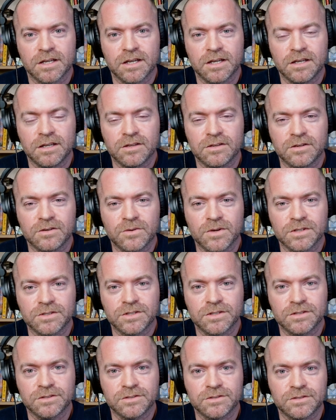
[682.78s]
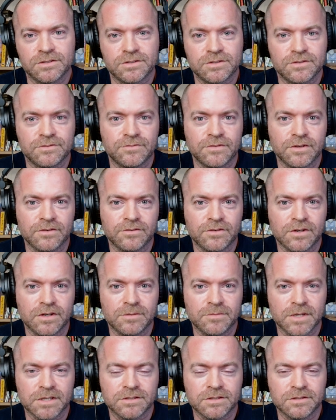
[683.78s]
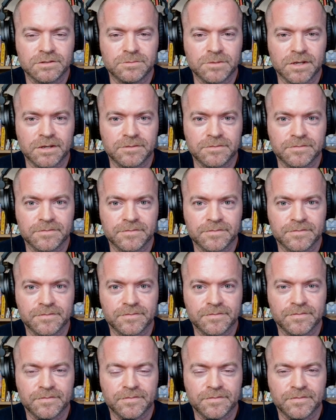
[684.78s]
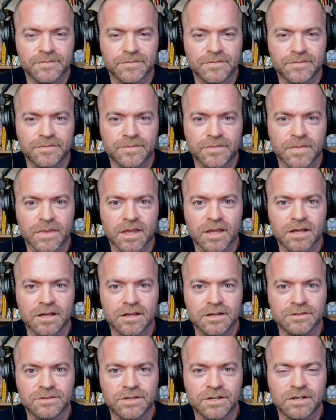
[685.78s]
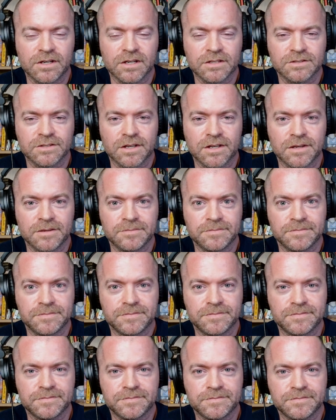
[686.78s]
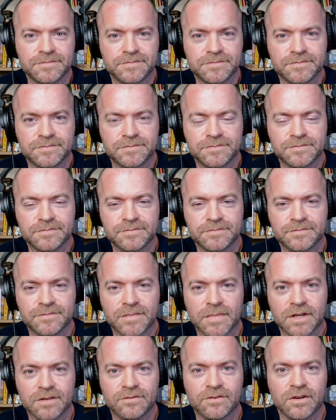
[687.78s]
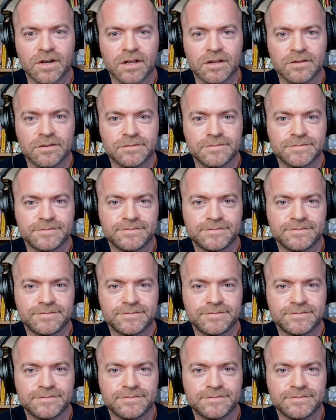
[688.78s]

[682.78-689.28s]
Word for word: Any other questions? Feel free to message me. I'll see you next time. Bye for now.